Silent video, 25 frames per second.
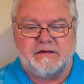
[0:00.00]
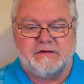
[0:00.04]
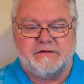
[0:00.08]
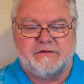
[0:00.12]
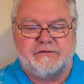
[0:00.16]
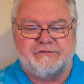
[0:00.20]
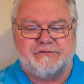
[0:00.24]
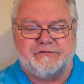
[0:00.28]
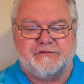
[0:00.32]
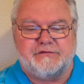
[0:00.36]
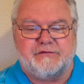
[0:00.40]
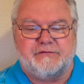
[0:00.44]

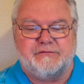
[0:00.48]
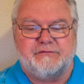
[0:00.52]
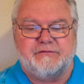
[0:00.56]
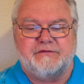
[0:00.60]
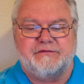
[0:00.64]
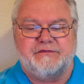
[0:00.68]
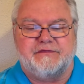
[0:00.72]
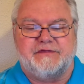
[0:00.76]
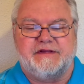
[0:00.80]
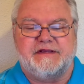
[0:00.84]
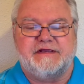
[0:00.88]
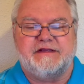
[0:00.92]

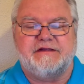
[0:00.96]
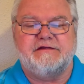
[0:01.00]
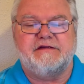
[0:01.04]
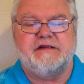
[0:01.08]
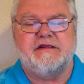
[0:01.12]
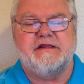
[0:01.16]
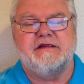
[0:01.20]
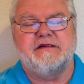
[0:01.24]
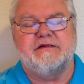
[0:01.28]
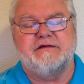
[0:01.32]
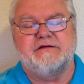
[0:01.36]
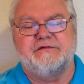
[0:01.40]
So
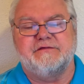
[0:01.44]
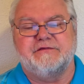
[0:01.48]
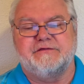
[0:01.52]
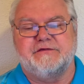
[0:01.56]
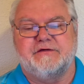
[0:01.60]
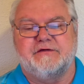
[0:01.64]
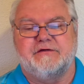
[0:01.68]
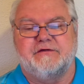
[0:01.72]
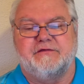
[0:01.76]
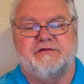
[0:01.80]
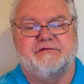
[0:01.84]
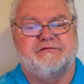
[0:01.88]
then,
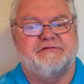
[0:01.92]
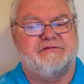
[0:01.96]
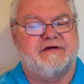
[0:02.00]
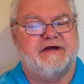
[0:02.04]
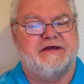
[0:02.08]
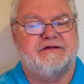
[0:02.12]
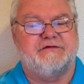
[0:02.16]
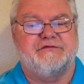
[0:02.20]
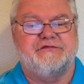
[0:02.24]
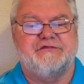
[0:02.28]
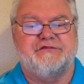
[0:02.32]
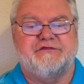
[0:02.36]
you know, the
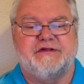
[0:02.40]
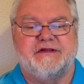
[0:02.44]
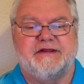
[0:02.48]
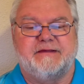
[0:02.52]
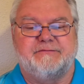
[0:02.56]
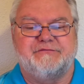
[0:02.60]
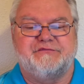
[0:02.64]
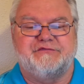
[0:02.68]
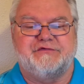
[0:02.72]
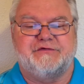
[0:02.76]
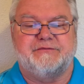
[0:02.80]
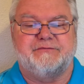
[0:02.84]
final
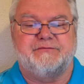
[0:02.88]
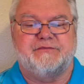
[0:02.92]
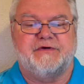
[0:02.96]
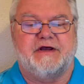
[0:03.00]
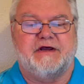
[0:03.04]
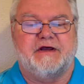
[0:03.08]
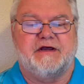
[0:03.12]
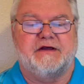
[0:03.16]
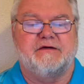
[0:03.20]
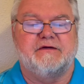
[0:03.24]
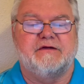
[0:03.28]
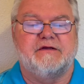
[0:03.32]
step, she
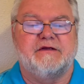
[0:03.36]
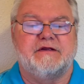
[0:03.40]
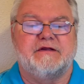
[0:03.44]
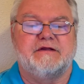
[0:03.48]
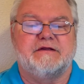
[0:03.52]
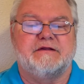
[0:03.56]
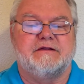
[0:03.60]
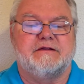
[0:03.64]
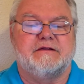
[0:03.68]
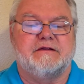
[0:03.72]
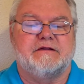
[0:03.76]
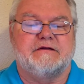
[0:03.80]
had
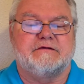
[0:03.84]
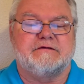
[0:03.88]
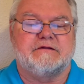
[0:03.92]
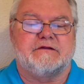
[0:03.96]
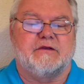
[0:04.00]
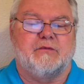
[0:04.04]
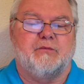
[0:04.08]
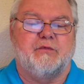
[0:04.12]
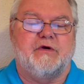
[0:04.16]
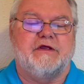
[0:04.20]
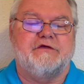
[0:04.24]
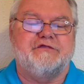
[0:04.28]

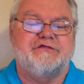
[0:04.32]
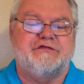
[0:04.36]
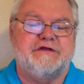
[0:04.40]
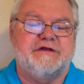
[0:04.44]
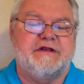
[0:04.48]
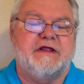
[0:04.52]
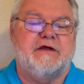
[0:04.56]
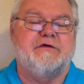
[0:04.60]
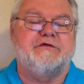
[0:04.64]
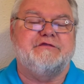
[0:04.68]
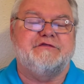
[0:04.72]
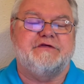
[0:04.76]

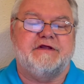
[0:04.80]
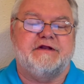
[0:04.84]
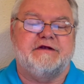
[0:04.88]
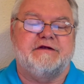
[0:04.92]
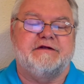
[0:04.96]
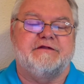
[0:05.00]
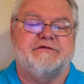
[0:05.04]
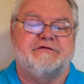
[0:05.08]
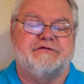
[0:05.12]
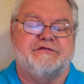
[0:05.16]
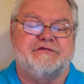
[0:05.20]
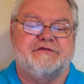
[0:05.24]

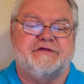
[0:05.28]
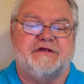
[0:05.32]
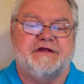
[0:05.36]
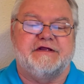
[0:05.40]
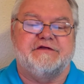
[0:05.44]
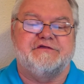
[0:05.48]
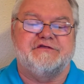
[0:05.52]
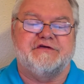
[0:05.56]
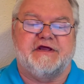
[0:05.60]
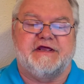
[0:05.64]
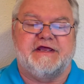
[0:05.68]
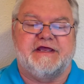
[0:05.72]
another
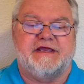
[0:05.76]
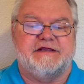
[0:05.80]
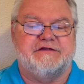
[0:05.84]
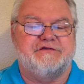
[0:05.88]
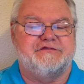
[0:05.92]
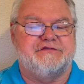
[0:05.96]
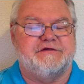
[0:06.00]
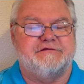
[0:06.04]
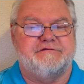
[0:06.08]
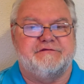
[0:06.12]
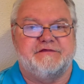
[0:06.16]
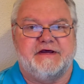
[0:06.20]
stage of eight.
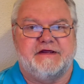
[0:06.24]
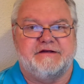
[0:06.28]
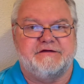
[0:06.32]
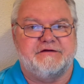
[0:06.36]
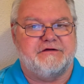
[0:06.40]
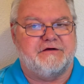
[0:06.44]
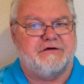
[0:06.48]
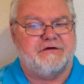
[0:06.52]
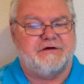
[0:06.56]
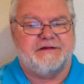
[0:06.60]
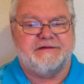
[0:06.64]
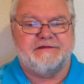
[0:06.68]
She found an
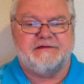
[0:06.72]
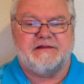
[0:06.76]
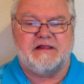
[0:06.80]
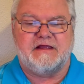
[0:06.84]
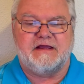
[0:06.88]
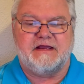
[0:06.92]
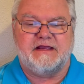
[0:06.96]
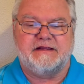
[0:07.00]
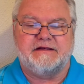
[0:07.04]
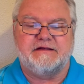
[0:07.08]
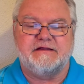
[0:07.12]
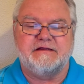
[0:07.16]

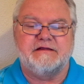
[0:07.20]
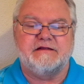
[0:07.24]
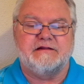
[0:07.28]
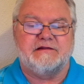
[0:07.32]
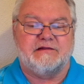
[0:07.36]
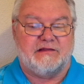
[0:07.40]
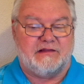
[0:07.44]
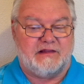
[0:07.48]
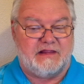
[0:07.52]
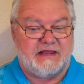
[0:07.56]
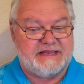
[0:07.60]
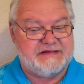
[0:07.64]
online
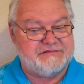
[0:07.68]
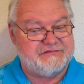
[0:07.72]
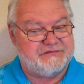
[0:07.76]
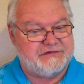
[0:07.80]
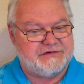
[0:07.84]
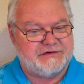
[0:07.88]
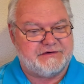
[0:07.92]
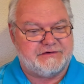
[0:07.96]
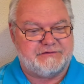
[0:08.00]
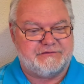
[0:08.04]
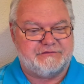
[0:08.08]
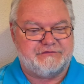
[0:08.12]
life
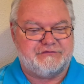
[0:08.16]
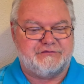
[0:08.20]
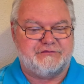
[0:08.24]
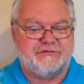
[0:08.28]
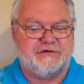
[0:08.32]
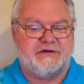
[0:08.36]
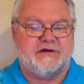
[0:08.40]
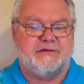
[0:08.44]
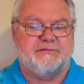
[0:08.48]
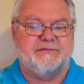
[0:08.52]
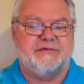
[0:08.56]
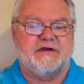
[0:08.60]
coach who
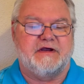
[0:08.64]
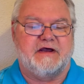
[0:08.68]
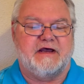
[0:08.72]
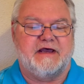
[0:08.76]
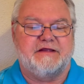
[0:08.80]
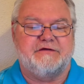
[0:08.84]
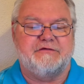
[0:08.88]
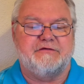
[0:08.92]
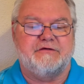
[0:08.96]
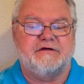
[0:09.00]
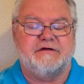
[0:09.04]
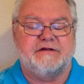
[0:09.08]
helped
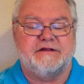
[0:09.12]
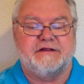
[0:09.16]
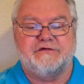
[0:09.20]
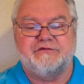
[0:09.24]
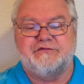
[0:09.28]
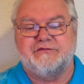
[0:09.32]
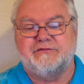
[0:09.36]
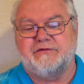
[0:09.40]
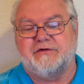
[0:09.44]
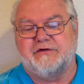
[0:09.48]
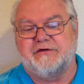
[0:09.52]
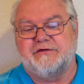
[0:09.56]
guide her
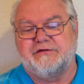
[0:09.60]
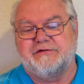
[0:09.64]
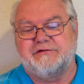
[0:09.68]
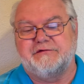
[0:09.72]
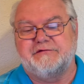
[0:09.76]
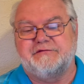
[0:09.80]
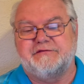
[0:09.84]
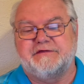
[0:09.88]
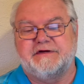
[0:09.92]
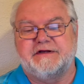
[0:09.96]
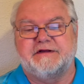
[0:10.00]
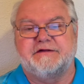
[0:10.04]
into her
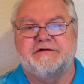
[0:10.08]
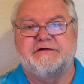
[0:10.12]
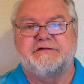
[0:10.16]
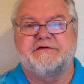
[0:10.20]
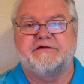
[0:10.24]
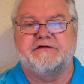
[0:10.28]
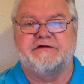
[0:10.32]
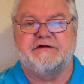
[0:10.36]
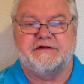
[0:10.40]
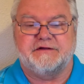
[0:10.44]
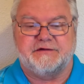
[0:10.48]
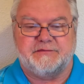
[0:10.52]

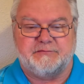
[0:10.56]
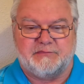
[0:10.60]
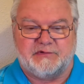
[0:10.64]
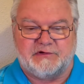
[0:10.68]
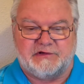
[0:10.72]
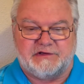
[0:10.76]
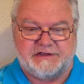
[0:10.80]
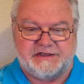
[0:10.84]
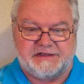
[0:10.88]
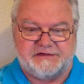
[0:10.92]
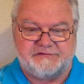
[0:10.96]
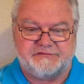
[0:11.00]
newfound
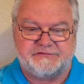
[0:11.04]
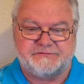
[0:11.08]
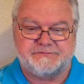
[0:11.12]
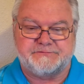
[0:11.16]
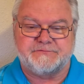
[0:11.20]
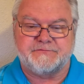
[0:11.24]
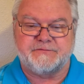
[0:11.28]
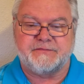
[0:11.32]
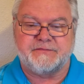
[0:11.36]
unbelief.